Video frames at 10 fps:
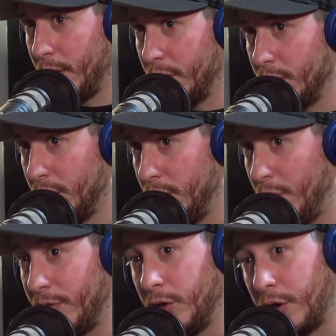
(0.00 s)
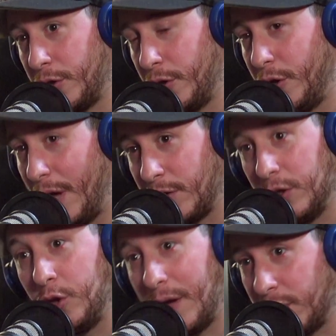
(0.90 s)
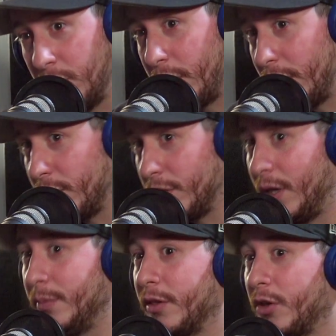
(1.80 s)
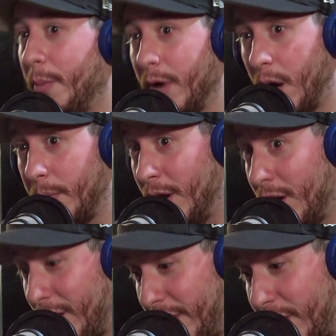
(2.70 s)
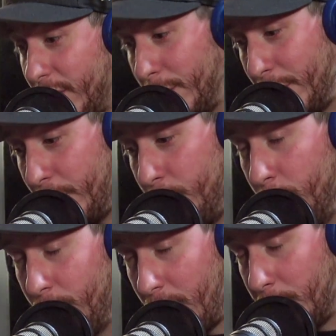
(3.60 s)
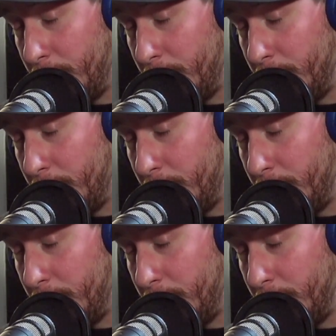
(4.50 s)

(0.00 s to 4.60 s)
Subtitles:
in. You have to look at you have to look at the team that's coming up, because that's going to be the new run of